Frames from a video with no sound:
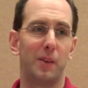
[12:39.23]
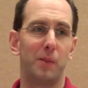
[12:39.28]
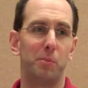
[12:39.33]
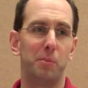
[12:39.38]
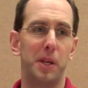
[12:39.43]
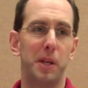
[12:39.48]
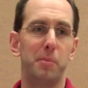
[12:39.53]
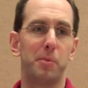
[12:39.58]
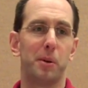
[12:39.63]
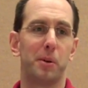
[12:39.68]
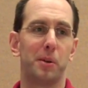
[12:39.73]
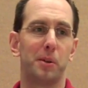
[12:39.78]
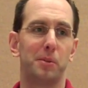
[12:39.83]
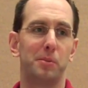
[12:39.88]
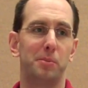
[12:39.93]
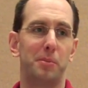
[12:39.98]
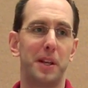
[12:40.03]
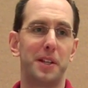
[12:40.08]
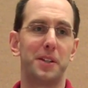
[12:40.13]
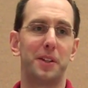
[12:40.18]

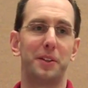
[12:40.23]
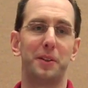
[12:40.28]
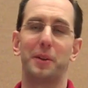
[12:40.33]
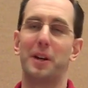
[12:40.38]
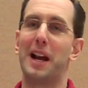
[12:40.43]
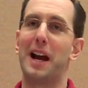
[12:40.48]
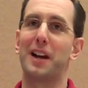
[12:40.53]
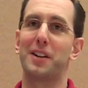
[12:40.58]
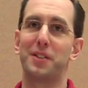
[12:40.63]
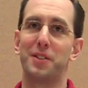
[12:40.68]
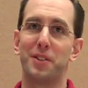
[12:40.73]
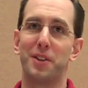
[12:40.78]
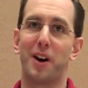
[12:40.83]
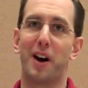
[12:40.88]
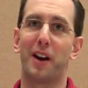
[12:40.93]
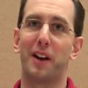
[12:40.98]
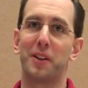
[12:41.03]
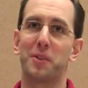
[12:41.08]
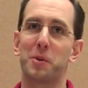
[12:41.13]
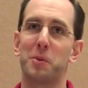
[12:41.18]
people, based on the reactions of the
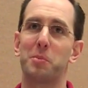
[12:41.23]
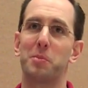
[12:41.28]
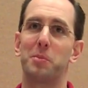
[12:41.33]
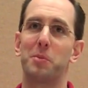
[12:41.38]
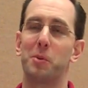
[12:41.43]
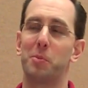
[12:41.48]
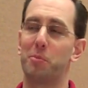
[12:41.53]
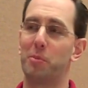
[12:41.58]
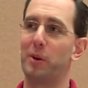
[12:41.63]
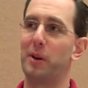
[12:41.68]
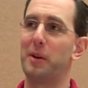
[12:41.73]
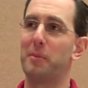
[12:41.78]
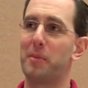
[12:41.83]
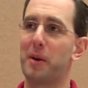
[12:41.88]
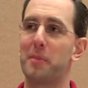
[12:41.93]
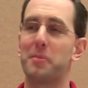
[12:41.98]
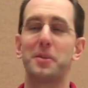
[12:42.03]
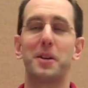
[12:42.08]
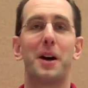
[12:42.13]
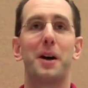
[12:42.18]
audience, were pretty
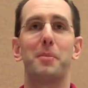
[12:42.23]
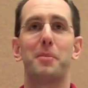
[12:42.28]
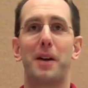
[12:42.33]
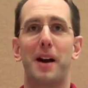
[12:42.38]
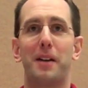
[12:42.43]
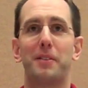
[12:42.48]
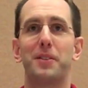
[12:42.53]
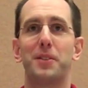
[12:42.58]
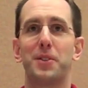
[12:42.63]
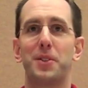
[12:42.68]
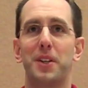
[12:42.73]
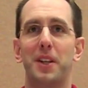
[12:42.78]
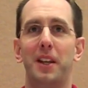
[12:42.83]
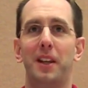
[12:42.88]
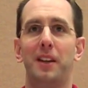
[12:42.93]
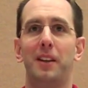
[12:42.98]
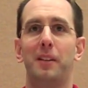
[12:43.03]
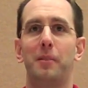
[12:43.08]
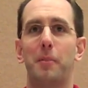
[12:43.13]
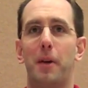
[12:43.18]
pumped up after
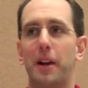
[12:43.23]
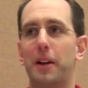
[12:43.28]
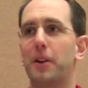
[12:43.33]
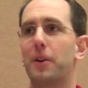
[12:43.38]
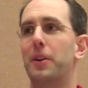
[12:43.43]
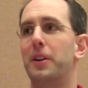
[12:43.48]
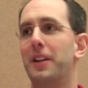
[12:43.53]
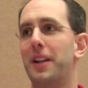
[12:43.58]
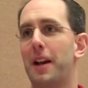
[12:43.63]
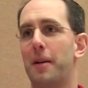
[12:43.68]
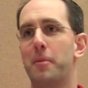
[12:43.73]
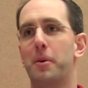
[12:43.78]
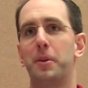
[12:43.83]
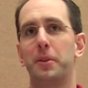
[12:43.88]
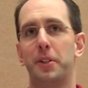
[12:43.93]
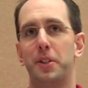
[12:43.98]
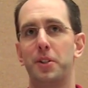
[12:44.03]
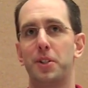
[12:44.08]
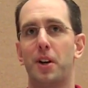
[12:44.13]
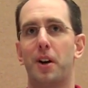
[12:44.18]
seeing my coding demo
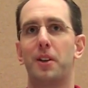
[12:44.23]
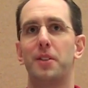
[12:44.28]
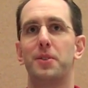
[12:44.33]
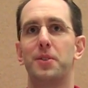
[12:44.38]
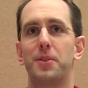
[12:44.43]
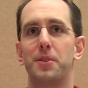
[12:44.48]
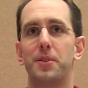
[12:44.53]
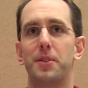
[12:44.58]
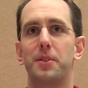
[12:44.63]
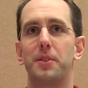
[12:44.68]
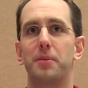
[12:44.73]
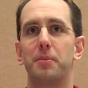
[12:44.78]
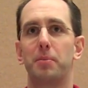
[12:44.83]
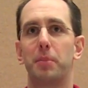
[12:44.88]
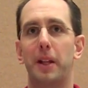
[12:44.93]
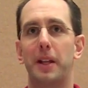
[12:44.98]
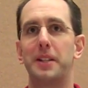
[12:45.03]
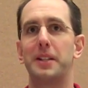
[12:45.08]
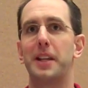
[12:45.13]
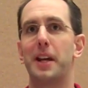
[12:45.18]
and then John's
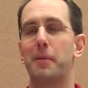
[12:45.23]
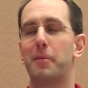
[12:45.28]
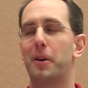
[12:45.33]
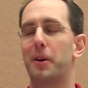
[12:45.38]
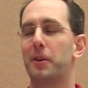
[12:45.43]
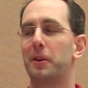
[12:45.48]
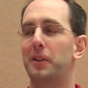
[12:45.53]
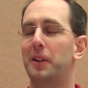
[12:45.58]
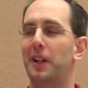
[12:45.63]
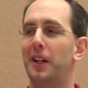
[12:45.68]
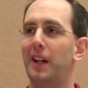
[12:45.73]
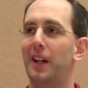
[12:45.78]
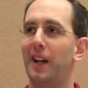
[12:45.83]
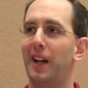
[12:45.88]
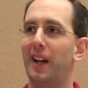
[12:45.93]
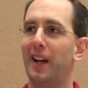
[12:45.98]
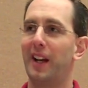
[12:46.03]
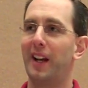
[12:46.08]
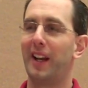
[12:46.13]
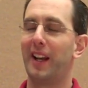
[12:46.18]
Blend demo.
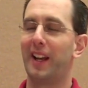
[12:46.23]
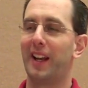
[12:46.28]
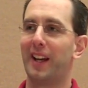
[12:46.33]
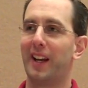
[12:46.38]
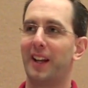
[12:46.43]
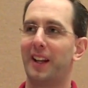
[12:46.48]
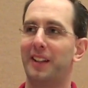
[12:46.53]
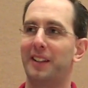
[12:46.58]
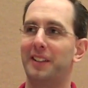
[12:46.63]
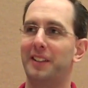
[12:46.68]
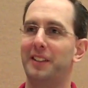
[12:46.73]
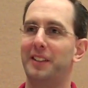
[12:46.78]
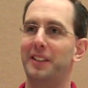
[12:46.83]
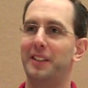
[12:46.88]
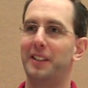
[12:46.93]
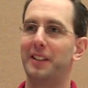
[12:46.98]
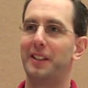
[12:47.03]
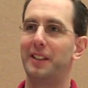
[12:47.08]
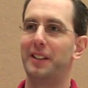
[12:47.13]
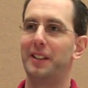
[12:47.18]
And
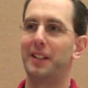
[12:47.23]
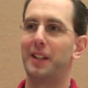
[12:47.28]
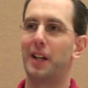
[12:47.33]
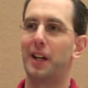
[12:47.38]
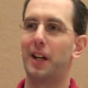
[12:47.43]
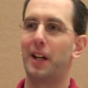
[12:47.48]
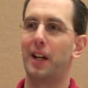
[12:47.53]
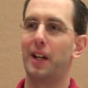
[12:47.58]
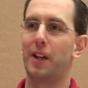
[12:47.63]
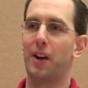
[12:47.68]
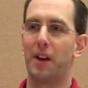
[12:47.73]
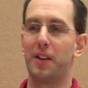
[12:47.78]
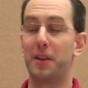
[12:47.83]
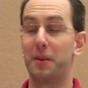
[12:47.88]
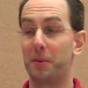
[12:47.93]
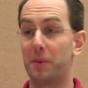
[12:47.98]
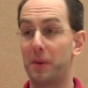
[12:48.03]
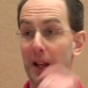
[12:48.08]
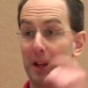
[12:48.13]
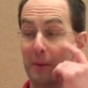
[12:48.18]
I
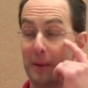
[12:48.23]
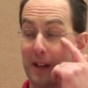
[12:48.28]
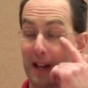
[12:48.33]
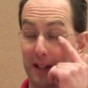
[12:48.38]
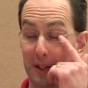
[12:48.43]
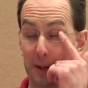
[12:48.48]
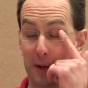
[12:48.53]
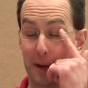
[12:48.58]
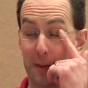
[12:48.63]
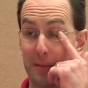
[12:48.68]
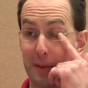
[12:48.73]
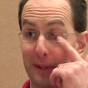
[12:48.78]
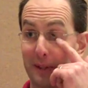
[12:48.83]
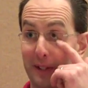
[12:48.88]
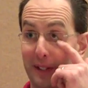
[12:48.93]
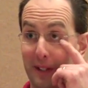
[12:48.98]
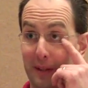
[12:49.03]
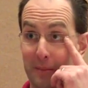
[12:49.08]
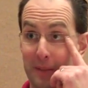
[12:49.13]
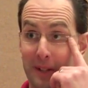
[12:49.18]
think we got
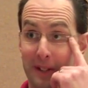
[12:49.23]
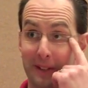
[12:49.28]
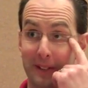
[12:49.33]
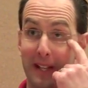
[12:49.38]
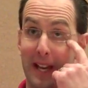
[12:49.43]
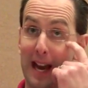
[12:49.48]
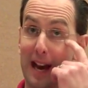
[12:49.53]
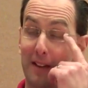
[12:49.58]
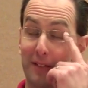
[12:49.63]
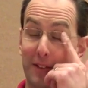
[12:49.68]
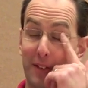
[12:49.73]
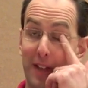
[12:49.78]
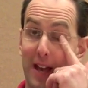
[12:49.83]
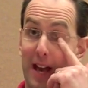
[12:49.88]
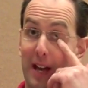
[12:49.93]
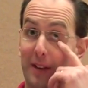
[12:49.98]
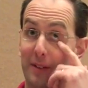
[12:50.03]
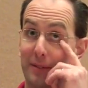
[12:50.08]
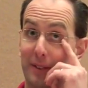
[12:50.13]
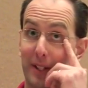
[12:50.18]
credibility immediately after
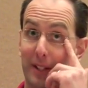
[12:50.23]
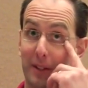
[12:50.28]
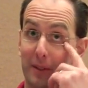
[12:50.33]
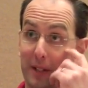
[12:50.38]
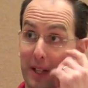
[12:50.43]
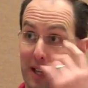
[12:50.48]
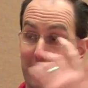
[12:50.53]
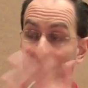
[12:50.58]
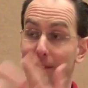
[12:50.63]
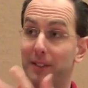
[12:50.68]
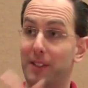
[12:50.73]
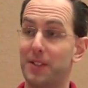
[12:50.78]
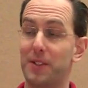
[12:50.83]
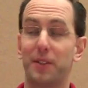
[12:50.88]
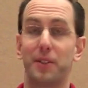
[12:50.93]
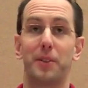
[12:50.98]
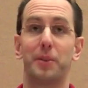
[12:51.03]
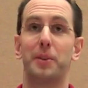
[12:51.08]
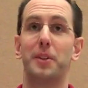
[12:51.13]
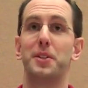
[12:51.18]
that of like, okay, these are
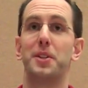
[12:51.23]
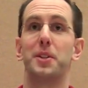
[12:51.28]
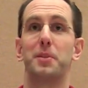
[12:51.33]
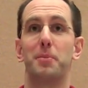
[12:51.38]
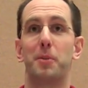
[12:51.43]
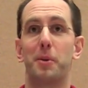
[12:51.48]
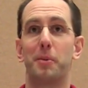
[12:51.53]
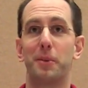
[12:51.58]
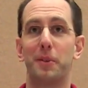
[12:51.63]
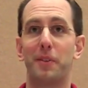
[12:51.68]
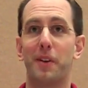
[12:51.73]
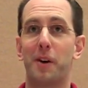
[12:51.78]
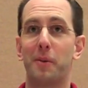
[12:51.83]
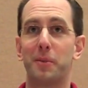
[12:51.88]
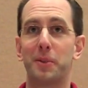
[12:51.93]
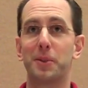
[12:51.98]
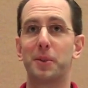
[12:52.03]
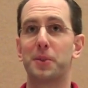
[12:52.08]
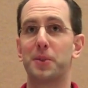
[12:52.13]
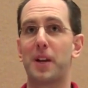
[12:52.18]
the richest mobile
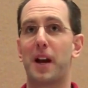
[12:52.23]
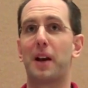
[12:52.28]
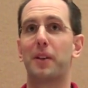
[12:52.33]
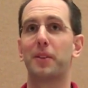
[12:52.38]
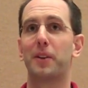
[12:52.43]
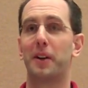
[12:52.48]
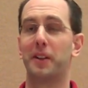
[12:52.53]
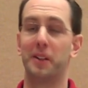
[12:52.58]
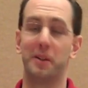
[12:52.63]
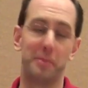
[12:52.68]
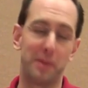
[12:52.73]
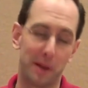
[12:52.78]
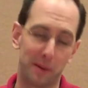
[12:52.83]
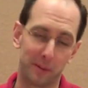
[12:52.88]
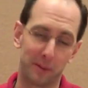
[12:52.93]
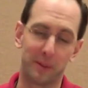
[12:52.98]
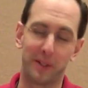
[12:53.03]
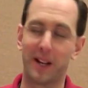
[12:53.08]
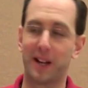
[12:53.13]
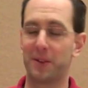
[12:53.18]
development tools out there, and then be able
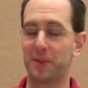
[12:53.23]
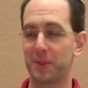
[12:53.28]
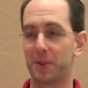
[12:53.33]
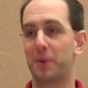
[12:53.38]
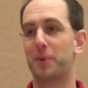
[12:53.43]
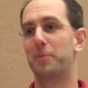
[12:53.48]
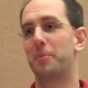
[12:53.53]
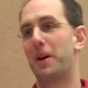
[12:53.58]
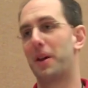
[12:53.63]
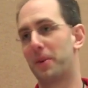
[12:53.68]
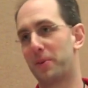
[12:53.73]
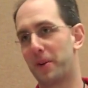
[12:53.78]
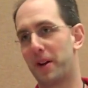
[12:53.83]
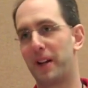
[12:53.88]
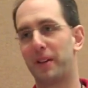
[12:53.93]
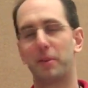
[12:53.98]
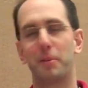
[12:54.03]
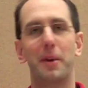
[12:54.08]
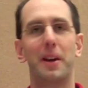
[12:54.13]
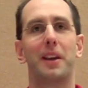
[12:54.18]
to announce, oh, by the
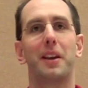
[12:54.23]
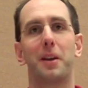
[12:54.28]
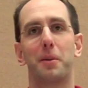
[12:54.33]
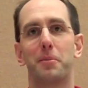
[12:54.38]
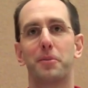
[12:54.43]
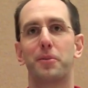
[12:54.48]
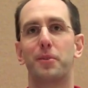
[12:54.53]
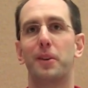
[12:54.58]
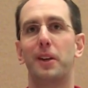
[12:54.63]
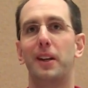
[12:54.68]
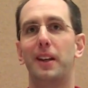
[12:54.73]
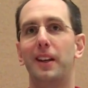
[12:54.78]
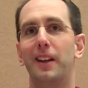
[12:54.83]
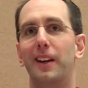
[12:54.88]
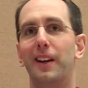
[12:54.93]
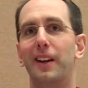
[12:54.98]
way, we're making them free,